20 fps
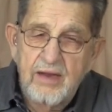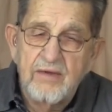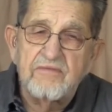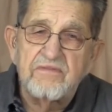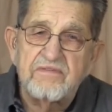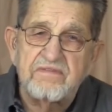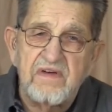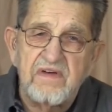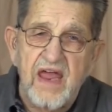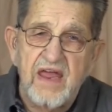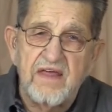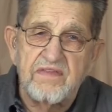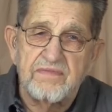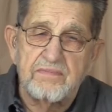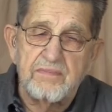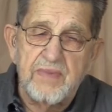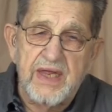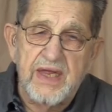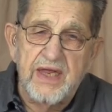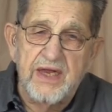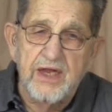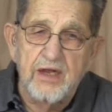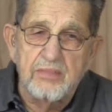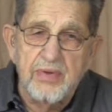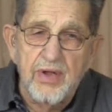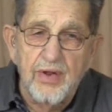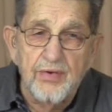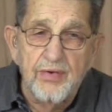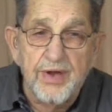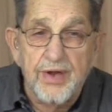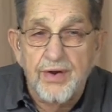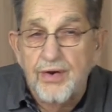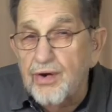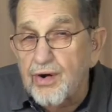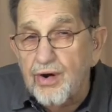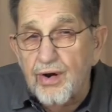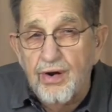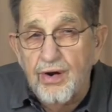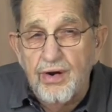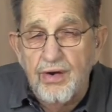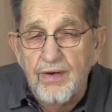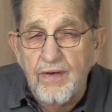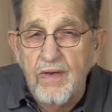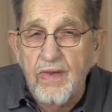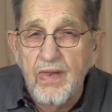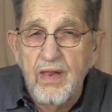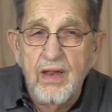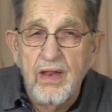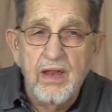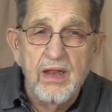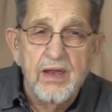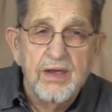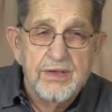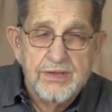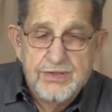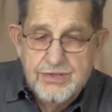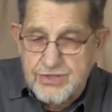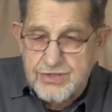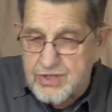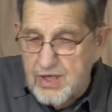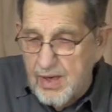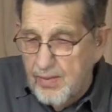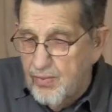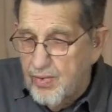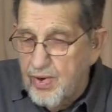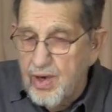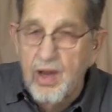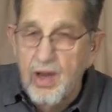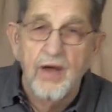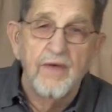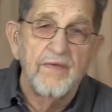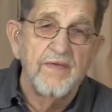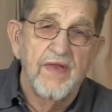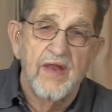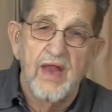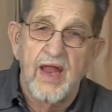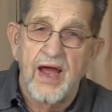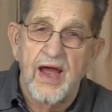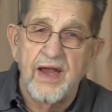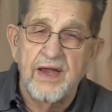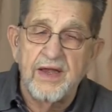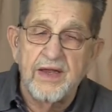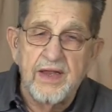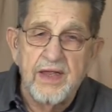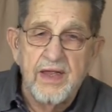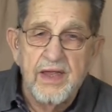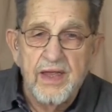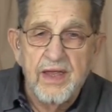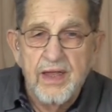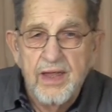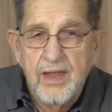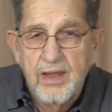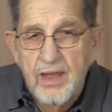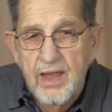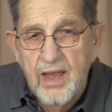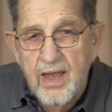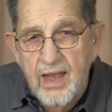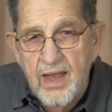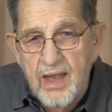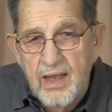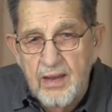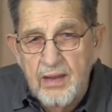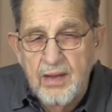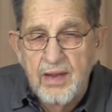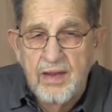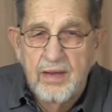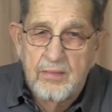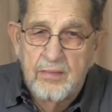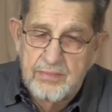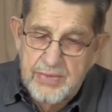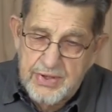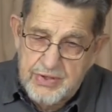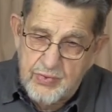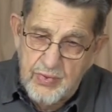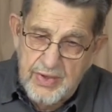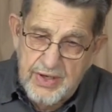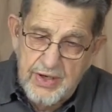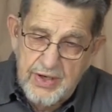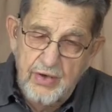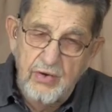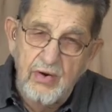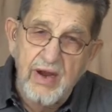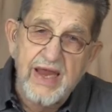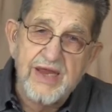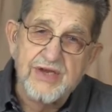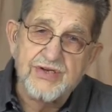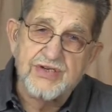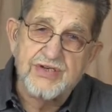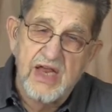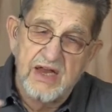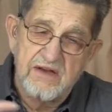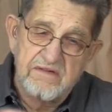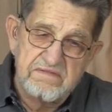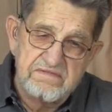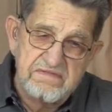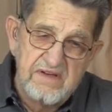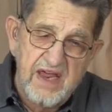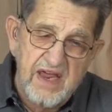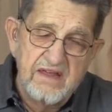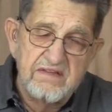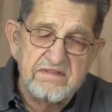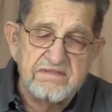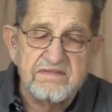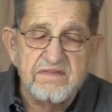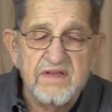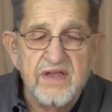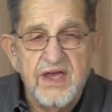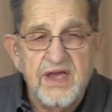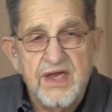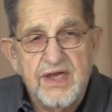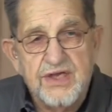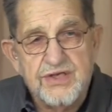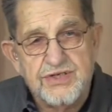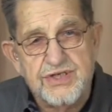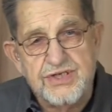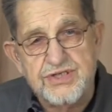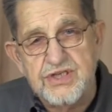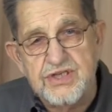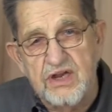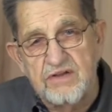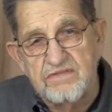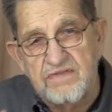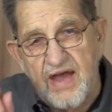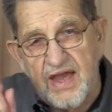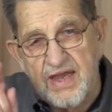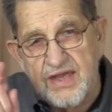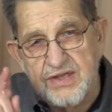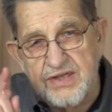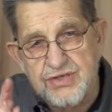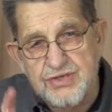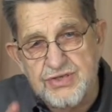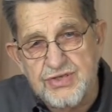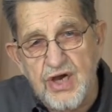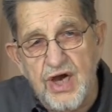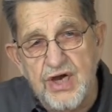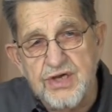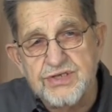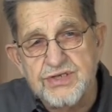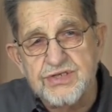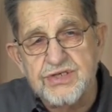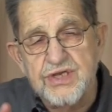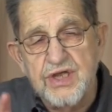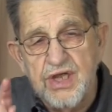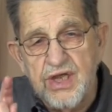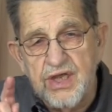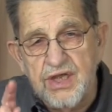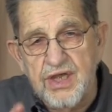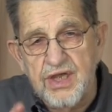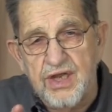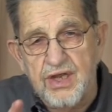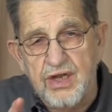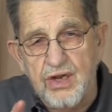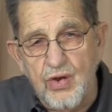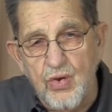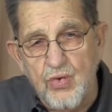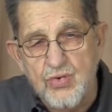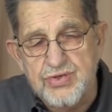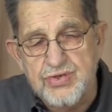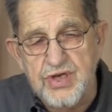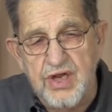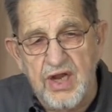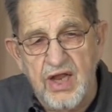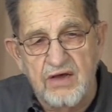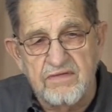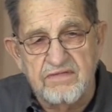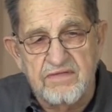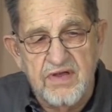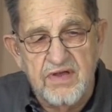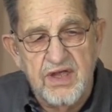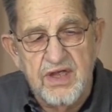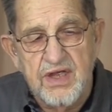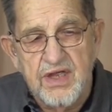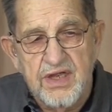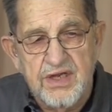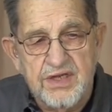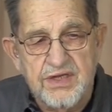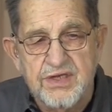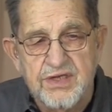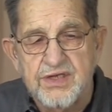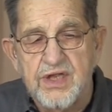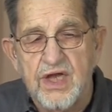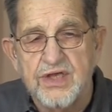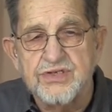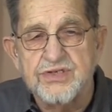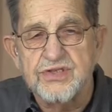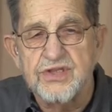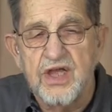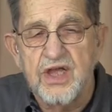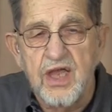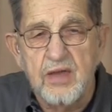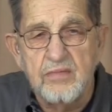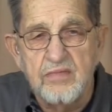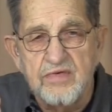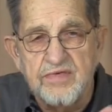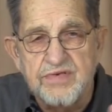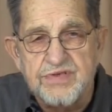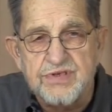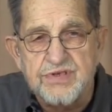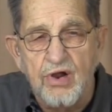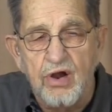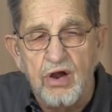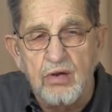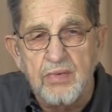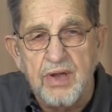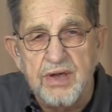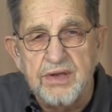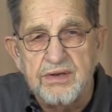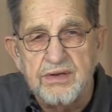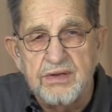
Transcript: faith began to build in her somewhere along the line. Between grace and faith, she said, if I can just get close enough to touch the hem of his garment.